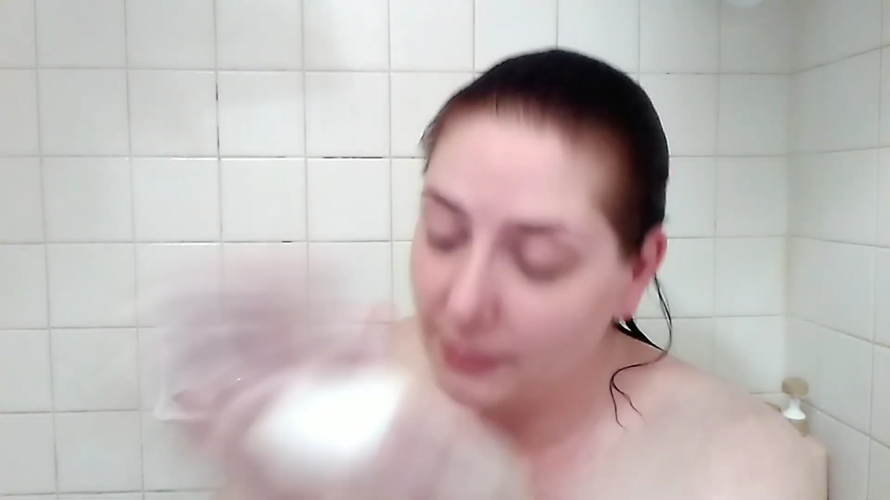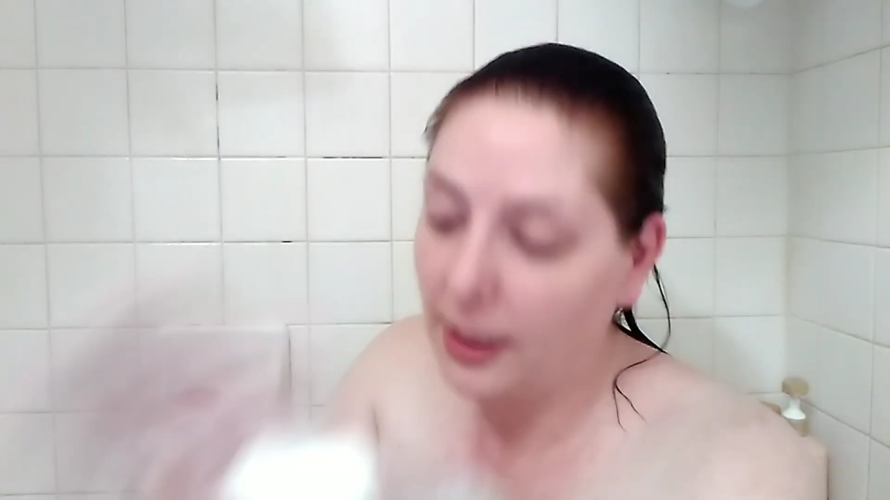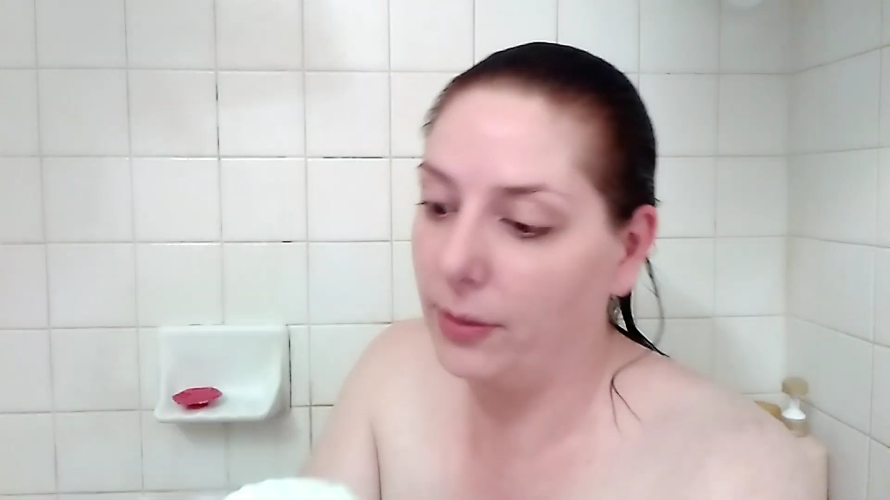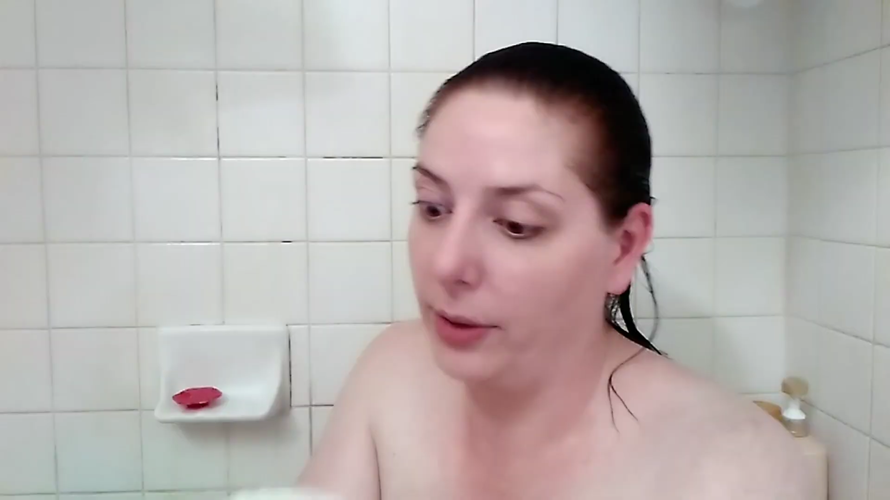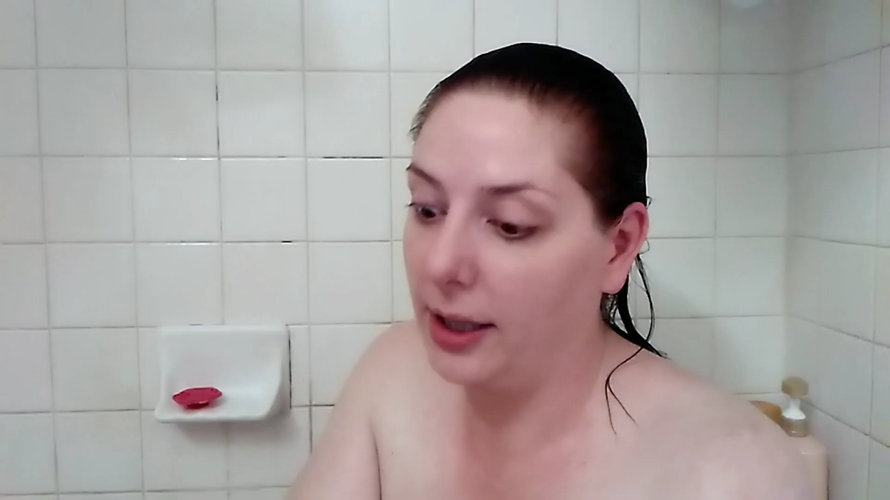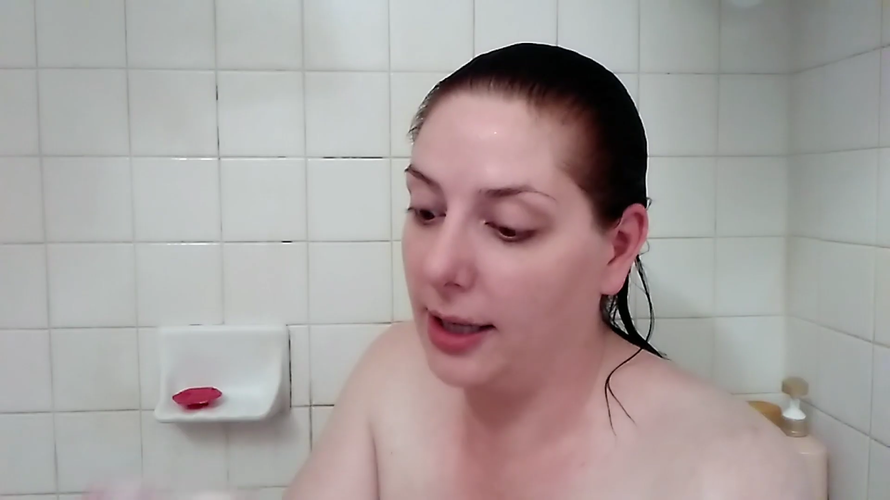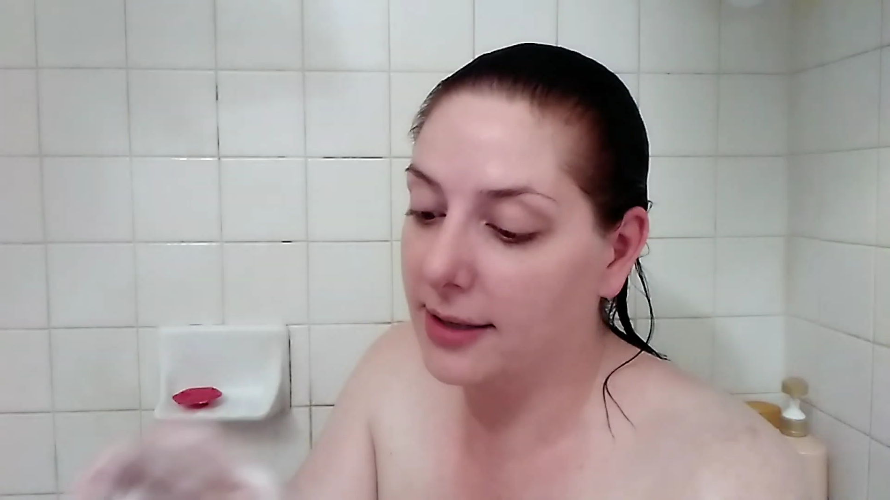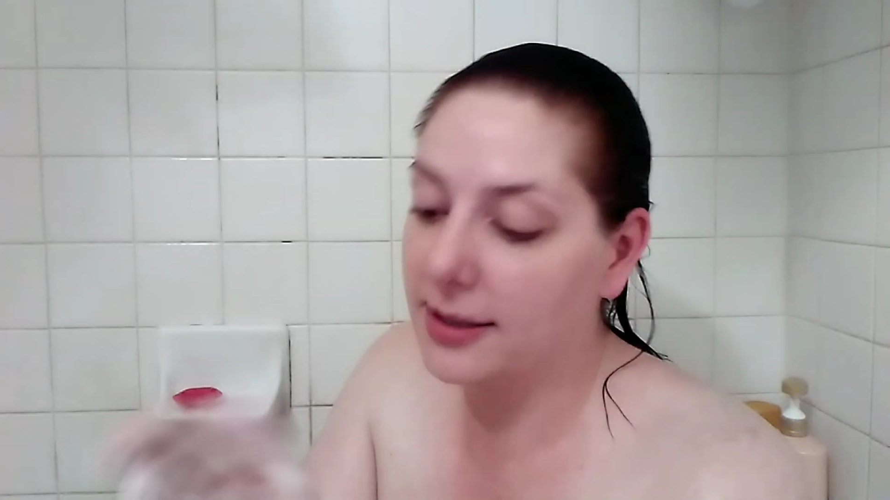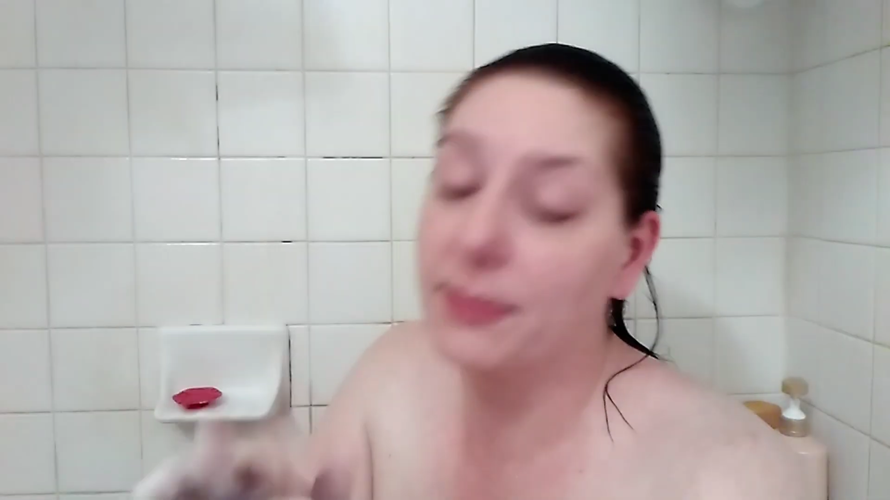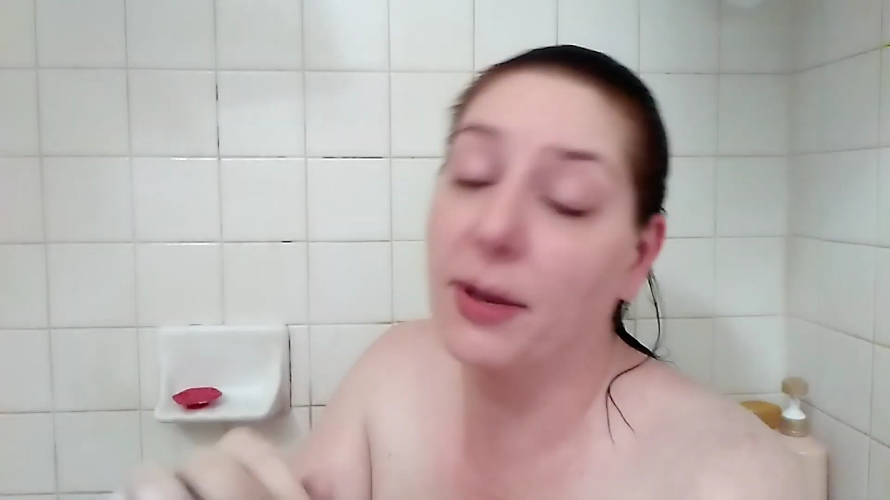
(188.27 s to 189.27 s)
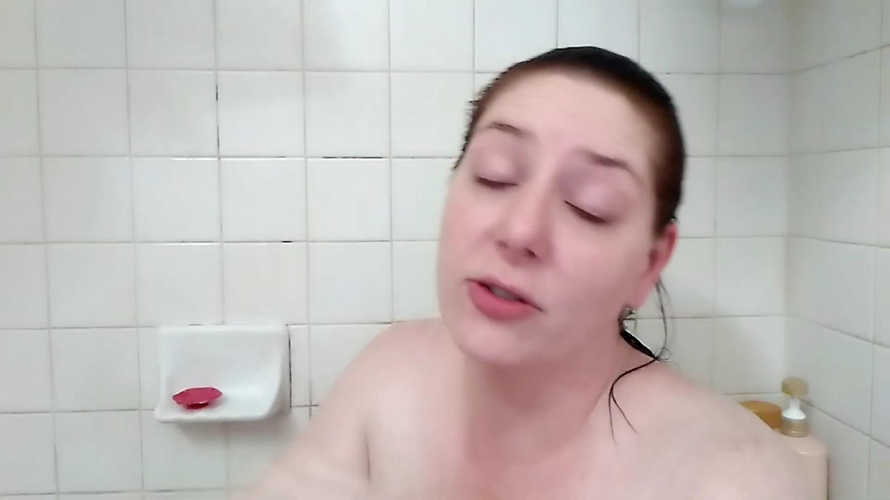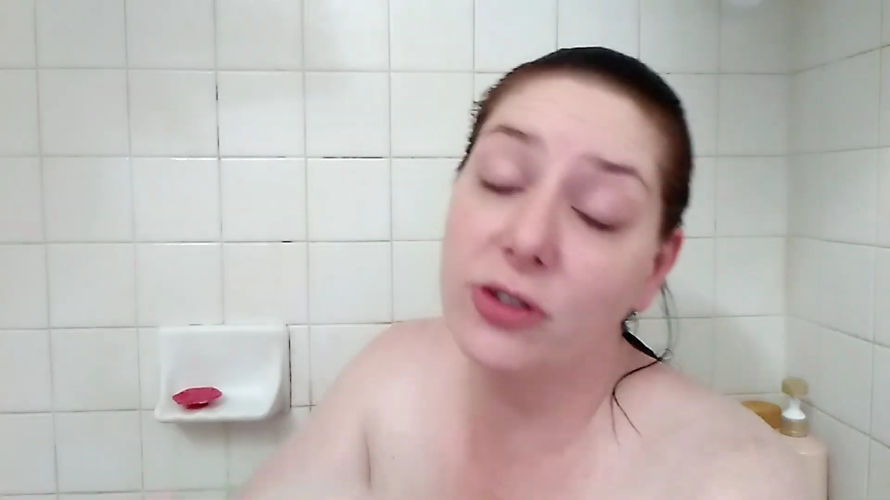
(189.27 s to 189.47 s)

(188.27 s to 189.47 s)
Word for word: It really does smell